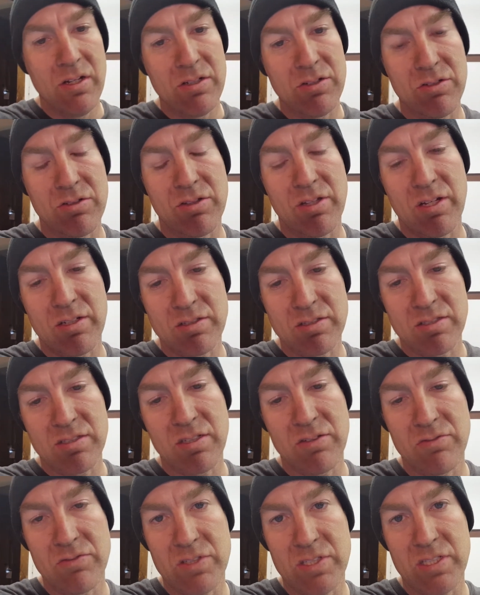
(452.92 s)

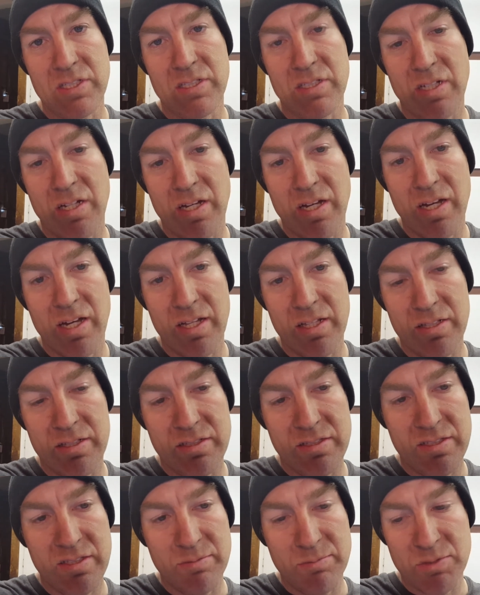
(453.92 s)
2017. I had the
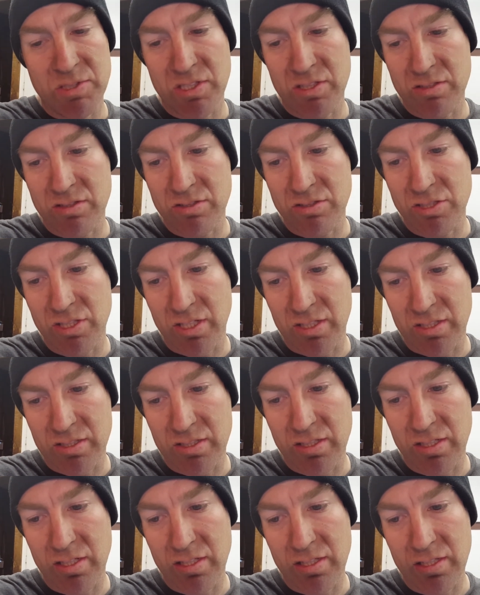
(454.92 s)
stem cells injected,
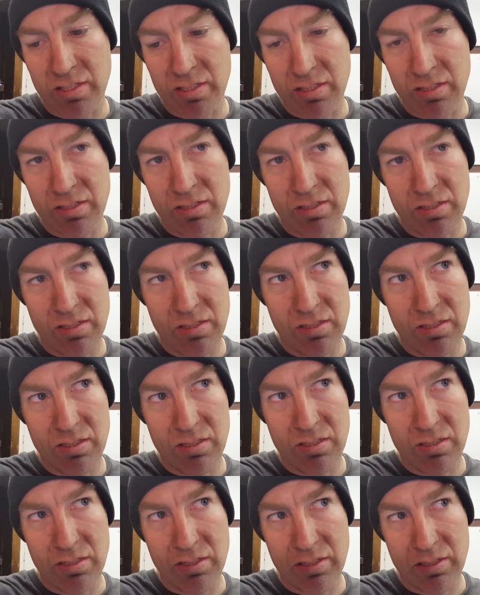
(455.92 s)
I think, on
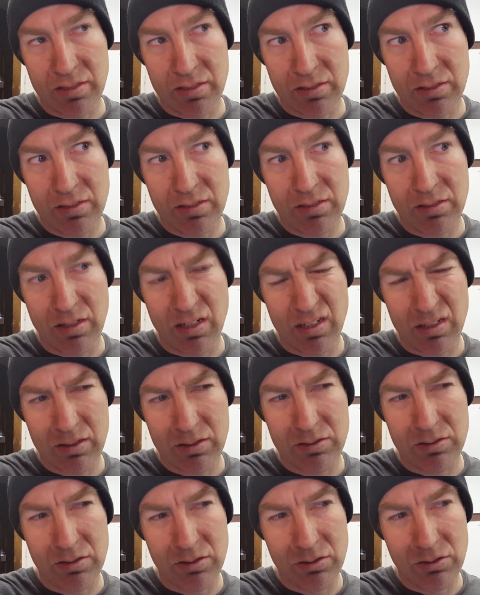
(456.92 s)
like
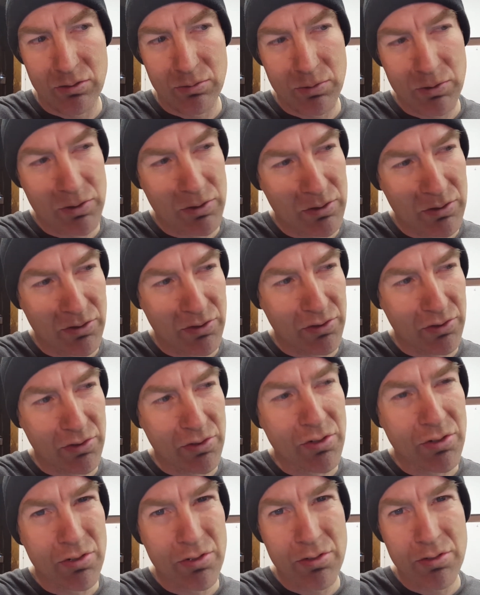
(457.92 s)
October
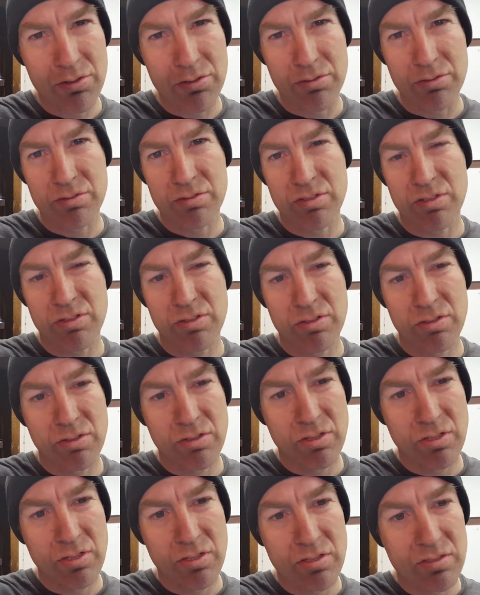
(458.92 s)
3rd or
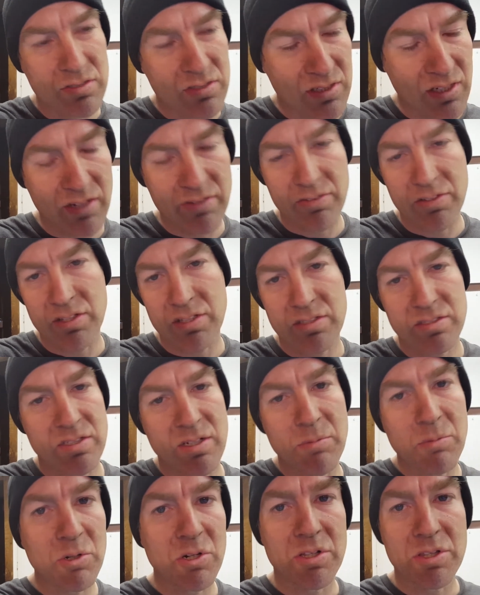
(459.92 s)
7th,
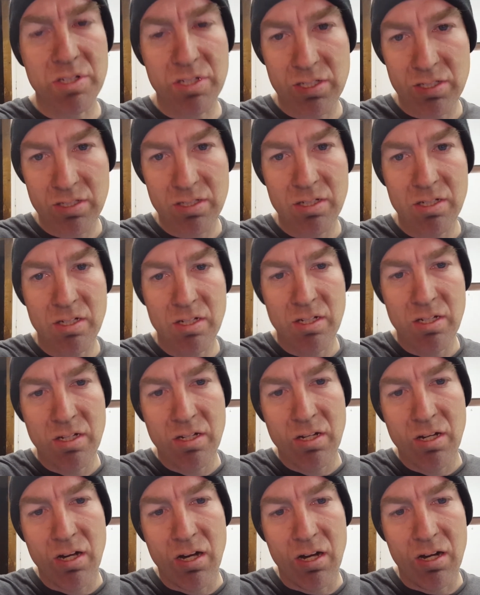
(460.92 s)
somewhere in there,
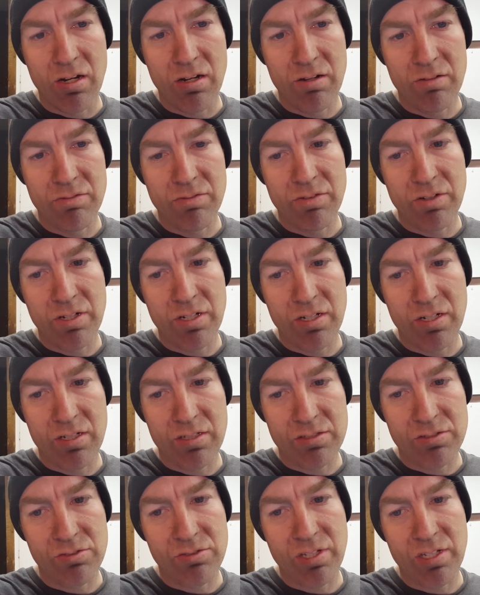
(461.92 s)
of
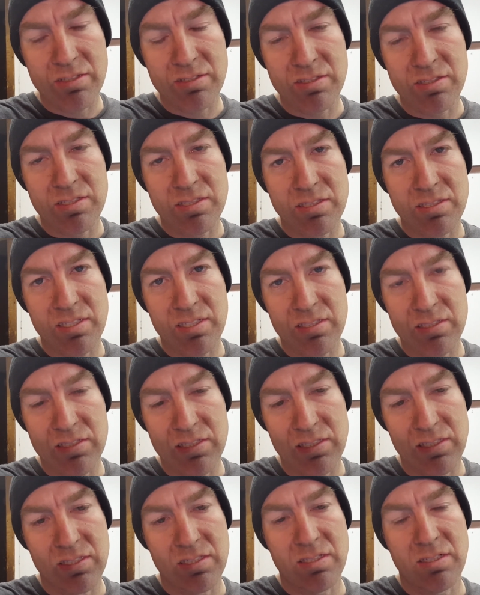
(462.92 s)

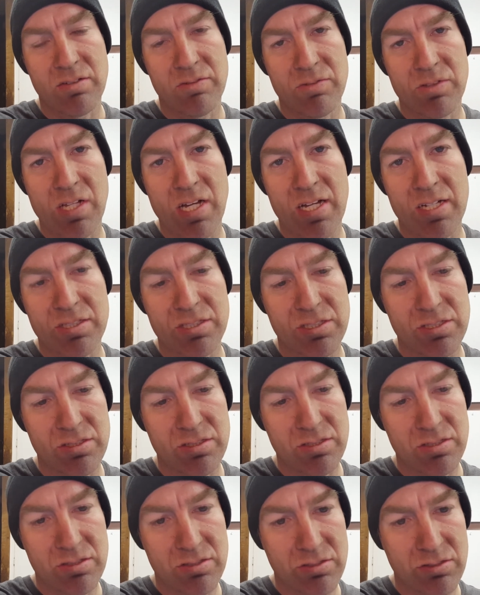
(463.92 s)
2016 of last year.
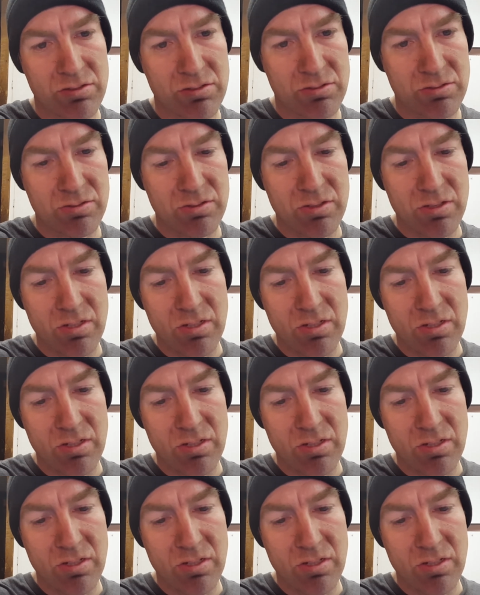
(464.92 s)
So